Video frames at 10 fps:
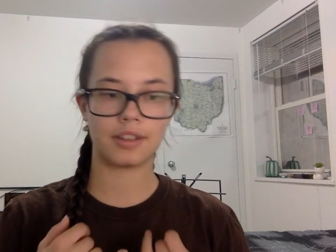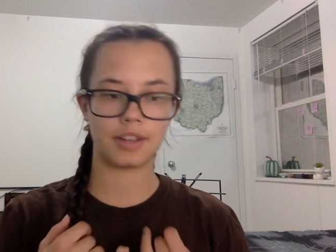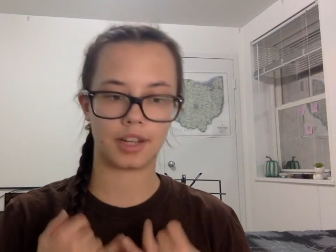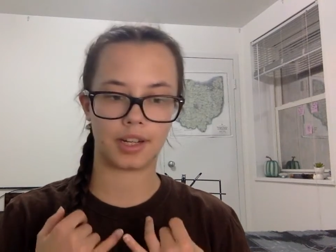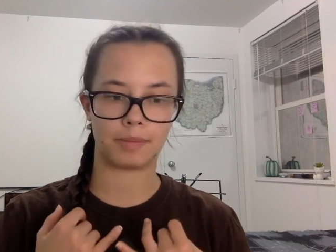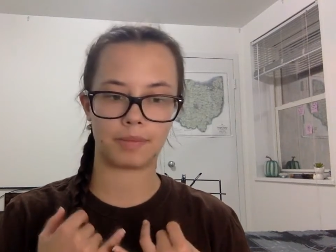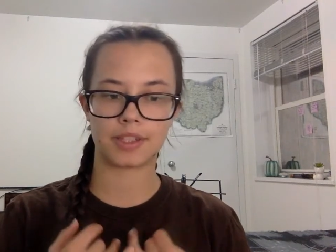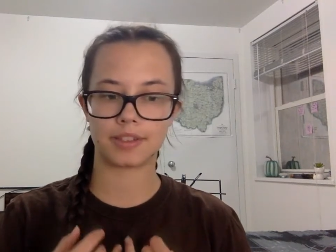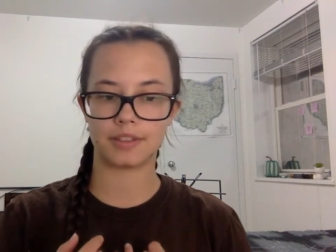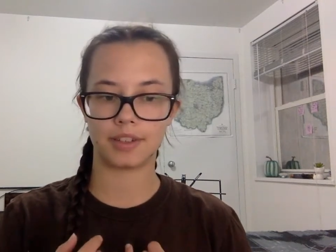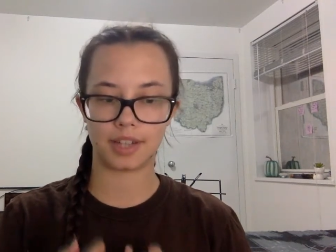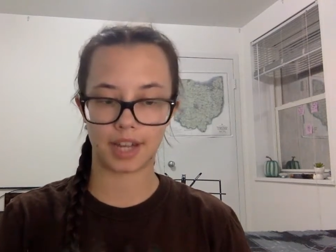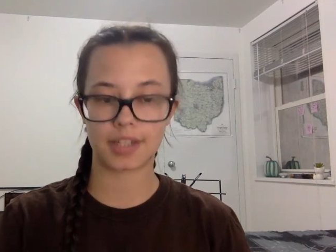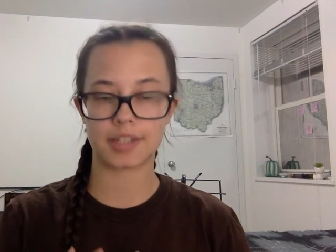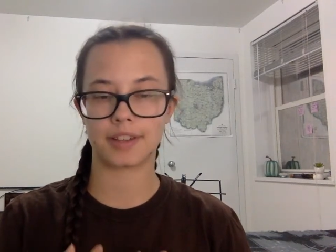
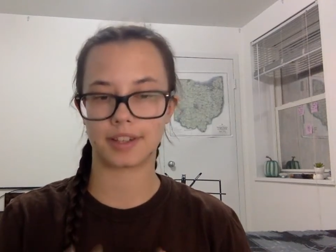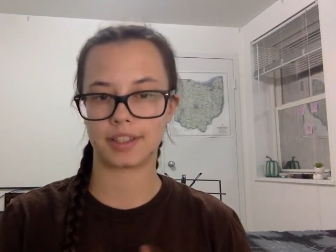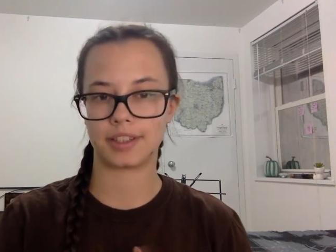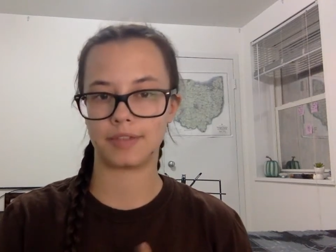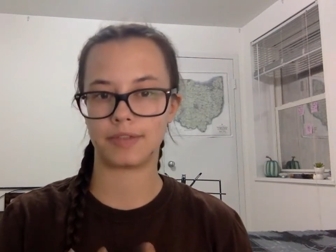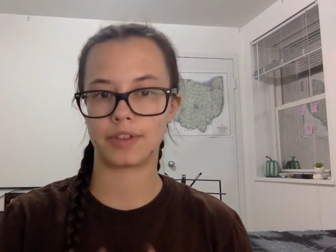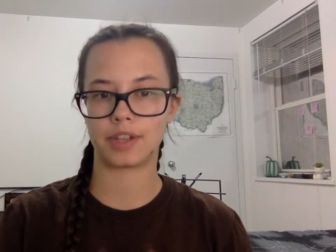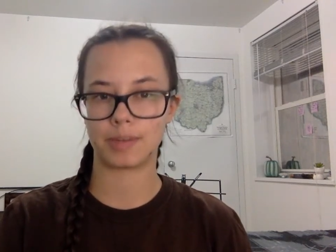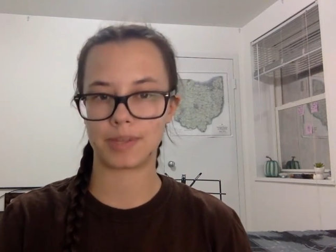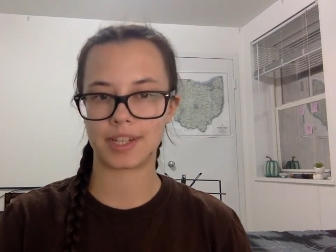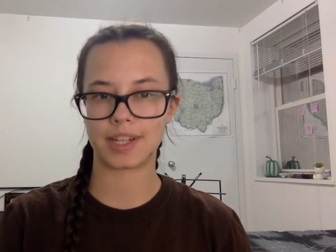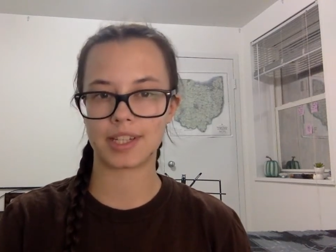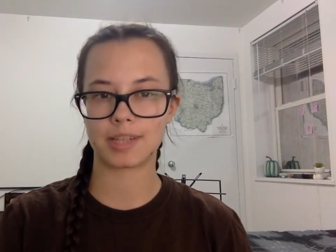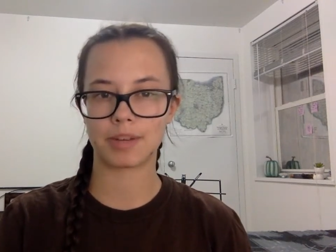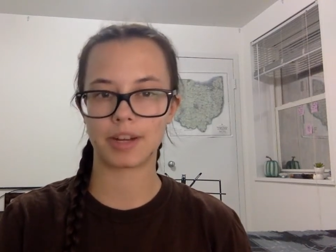non-selective herbicide
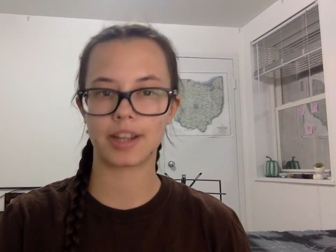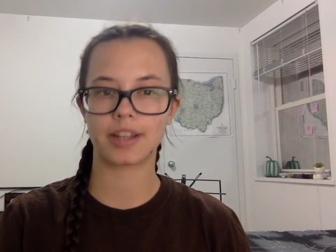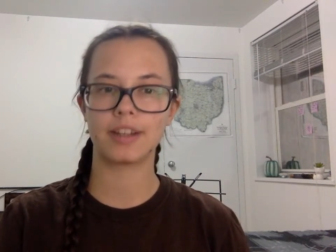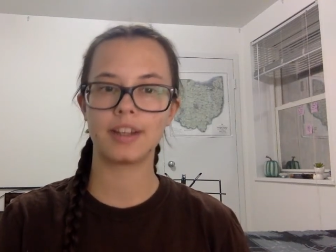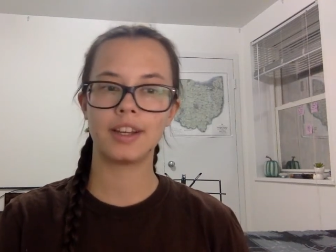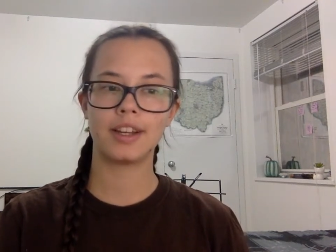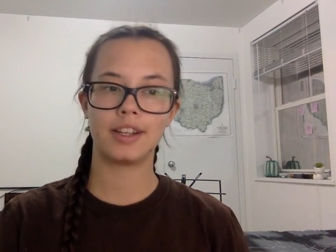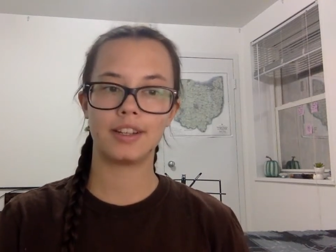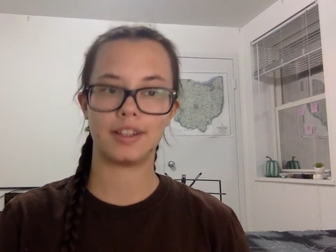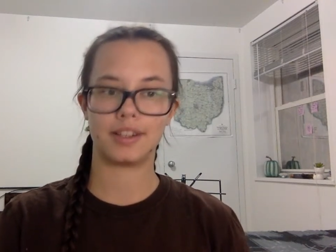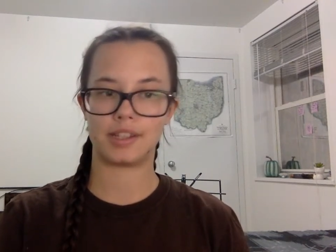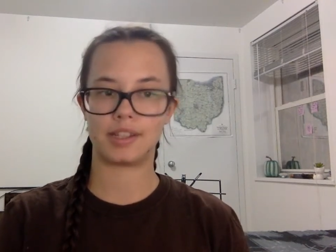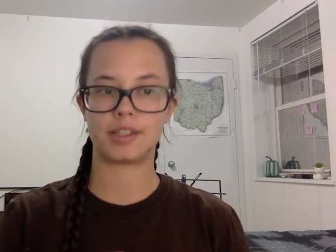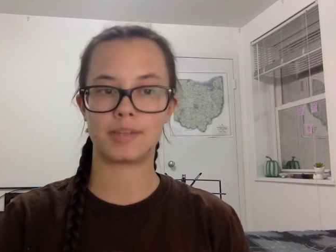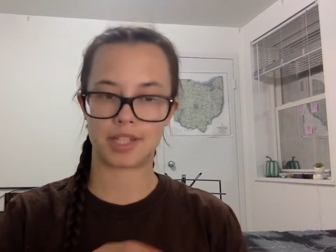spraying. Now,
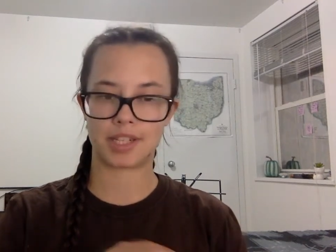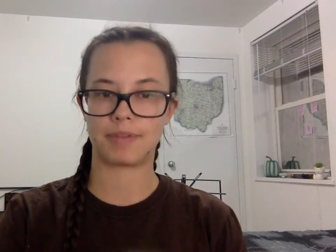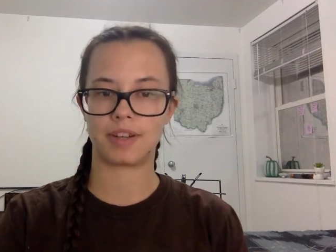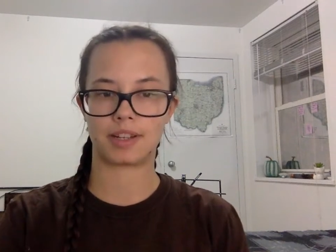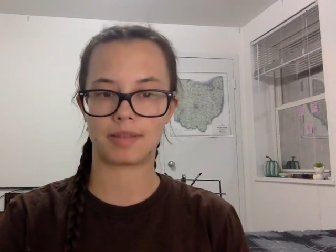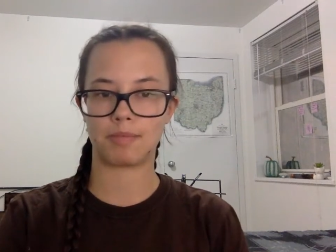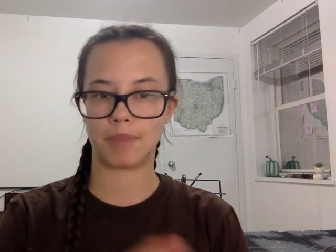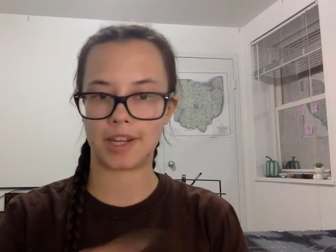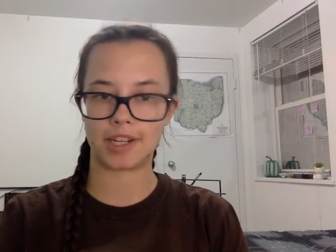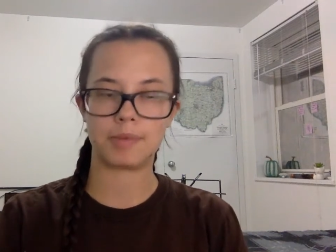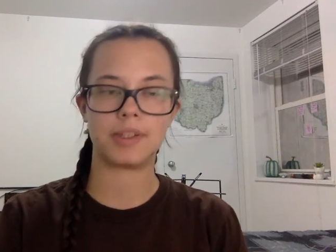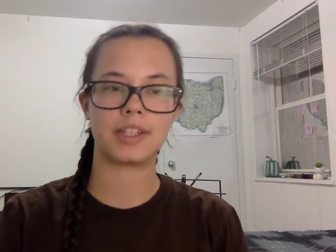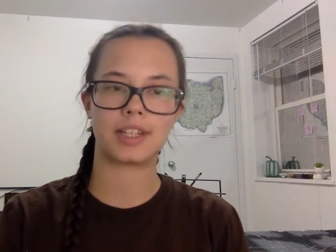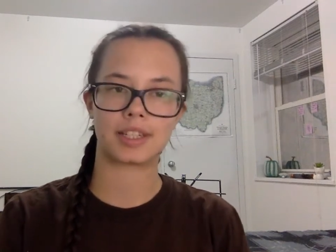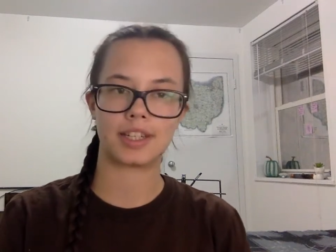the specific management
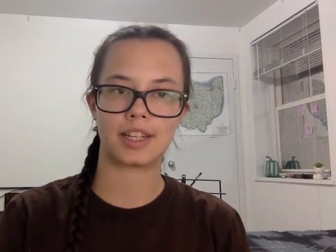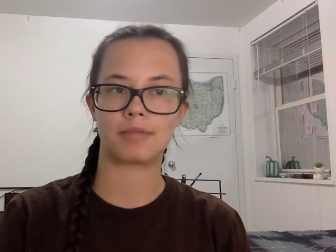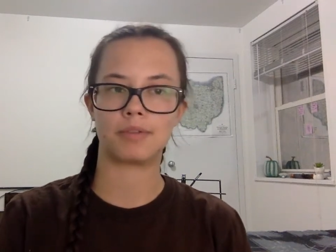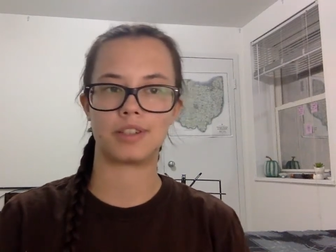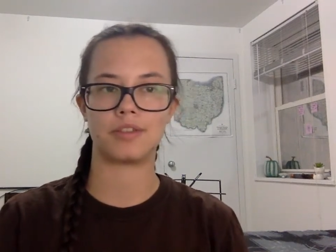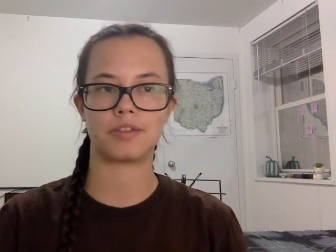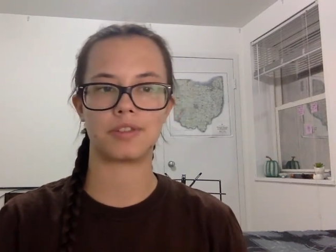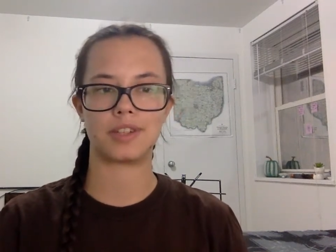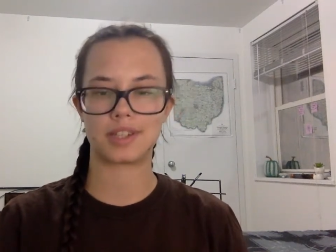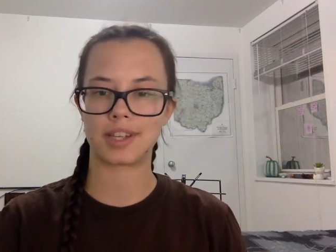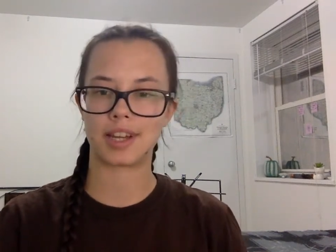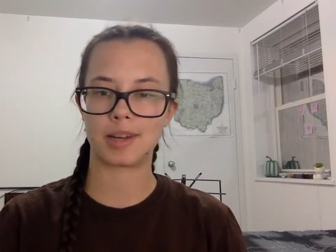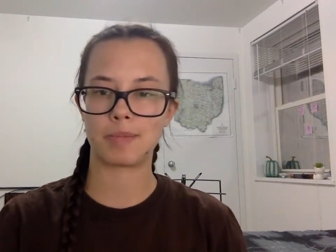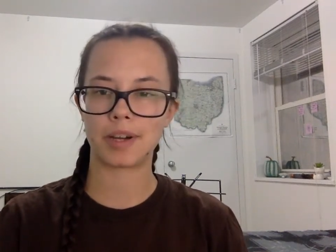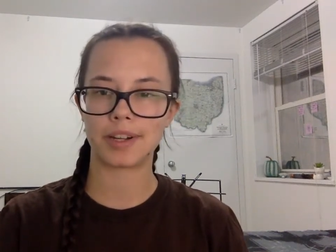technique was usually
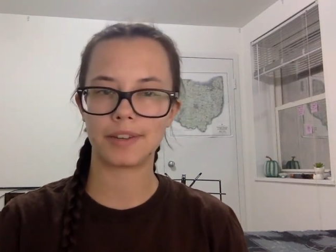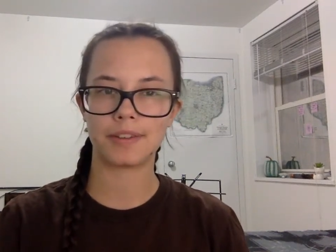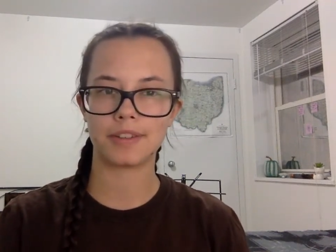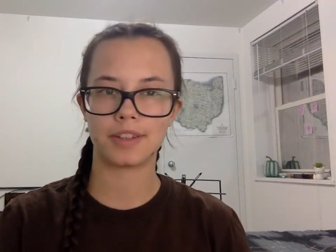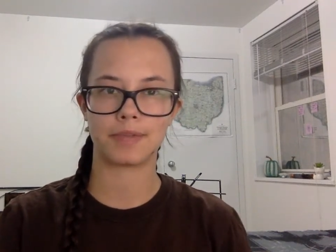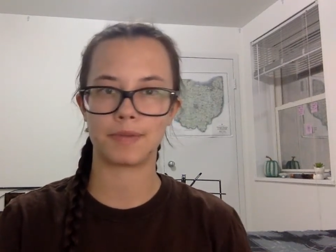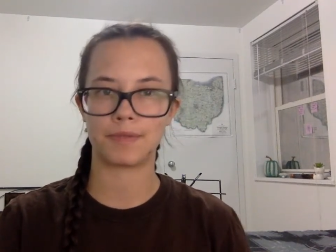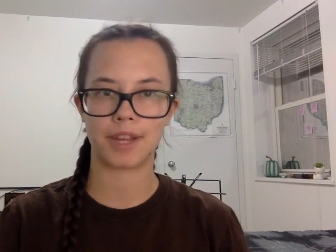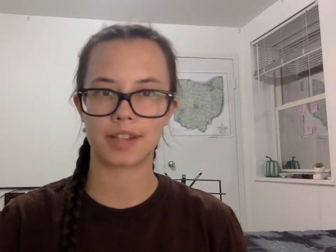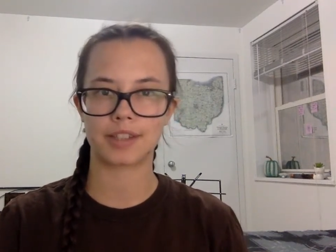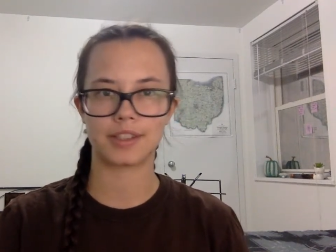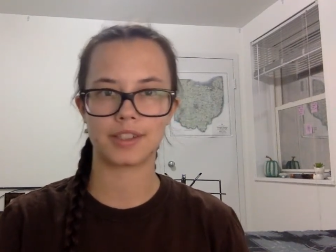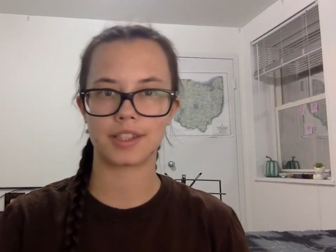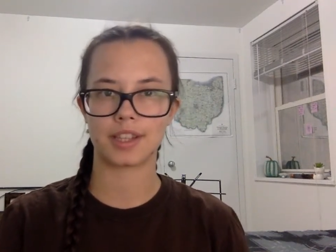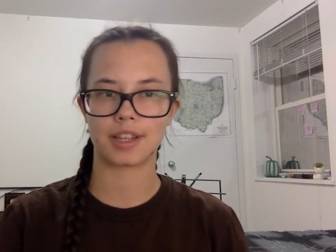decided by different
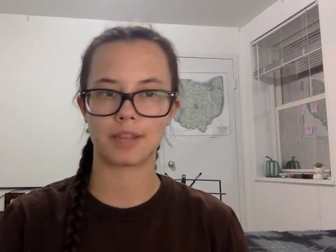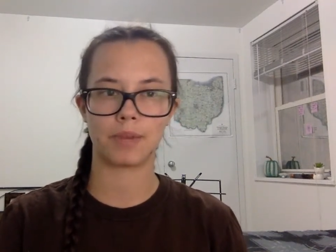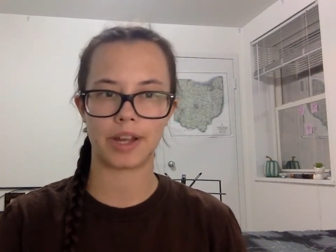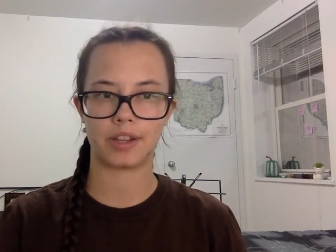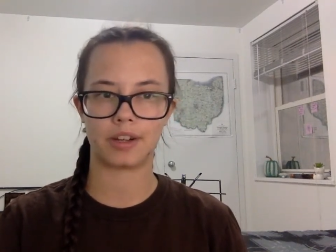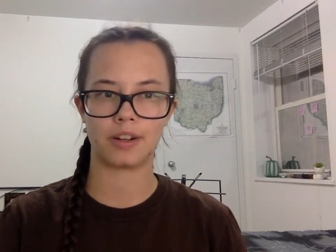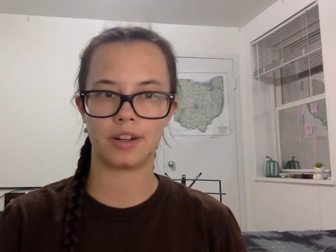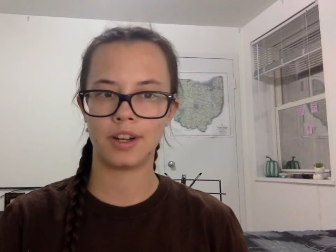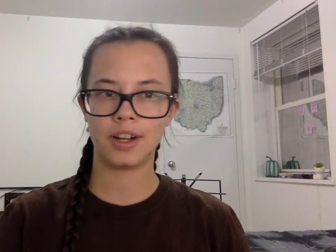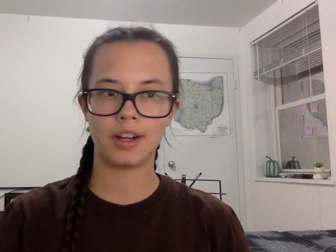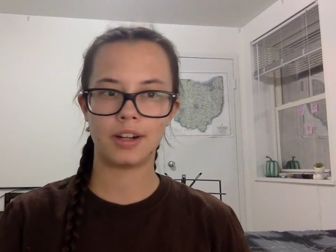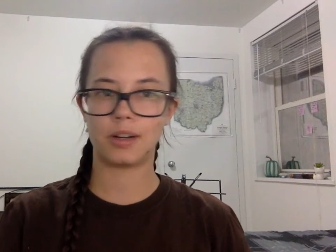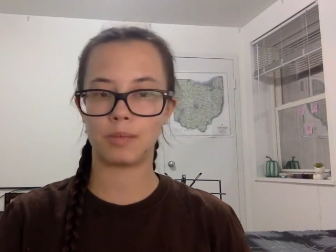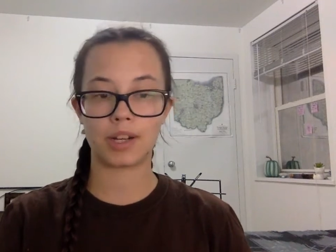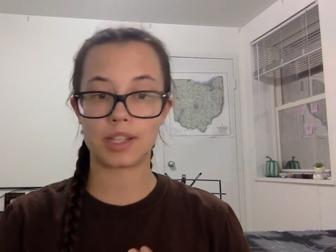factors like the weather
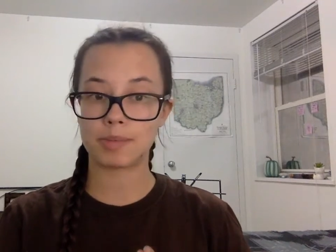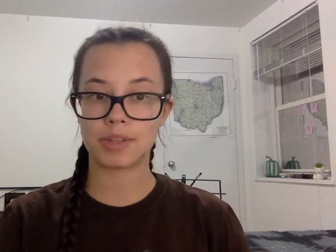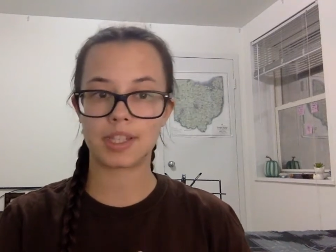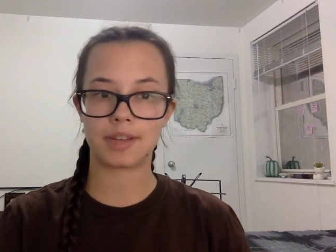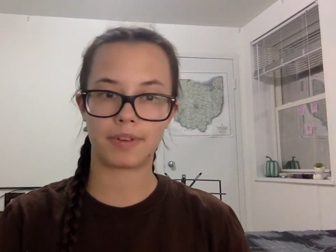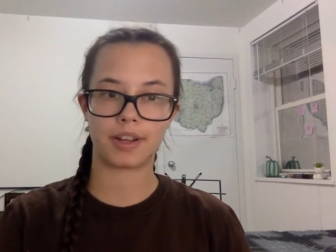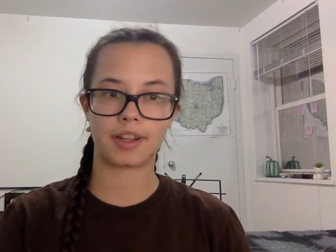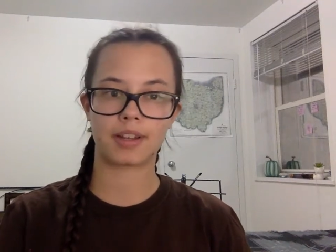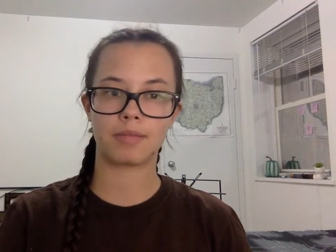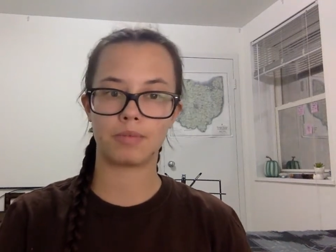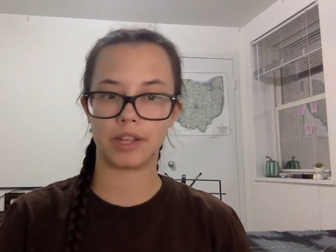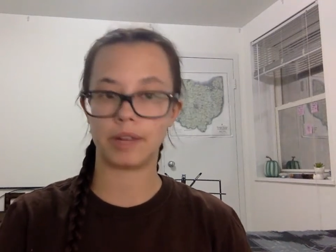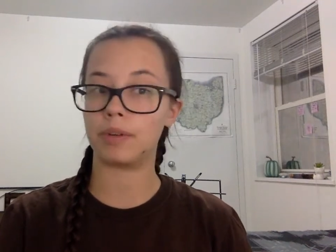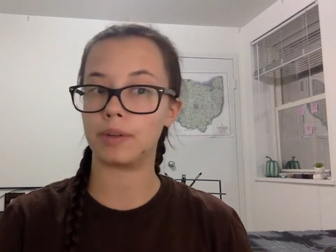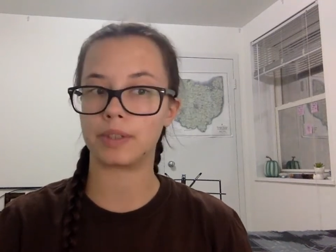or what specific
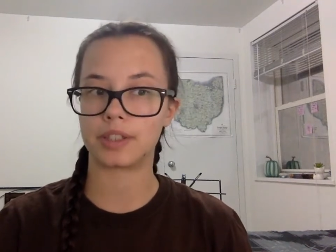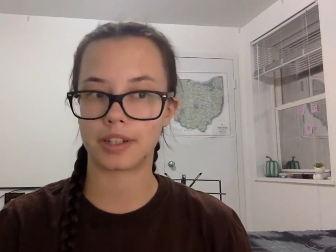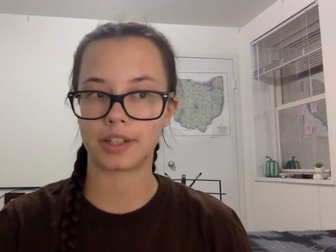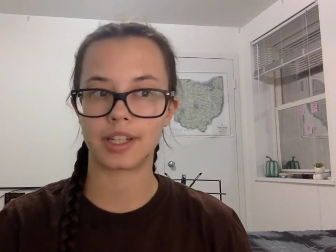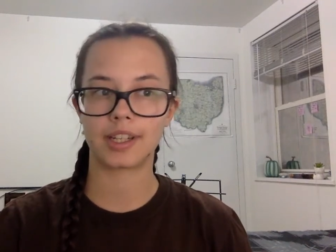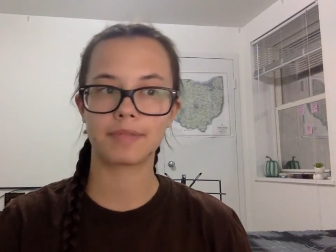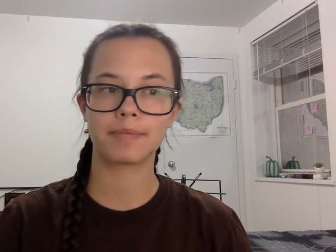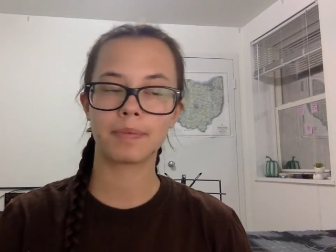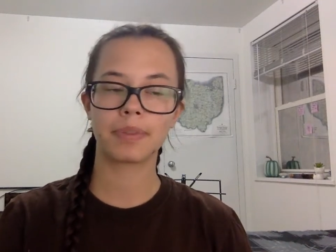plant we were targeting.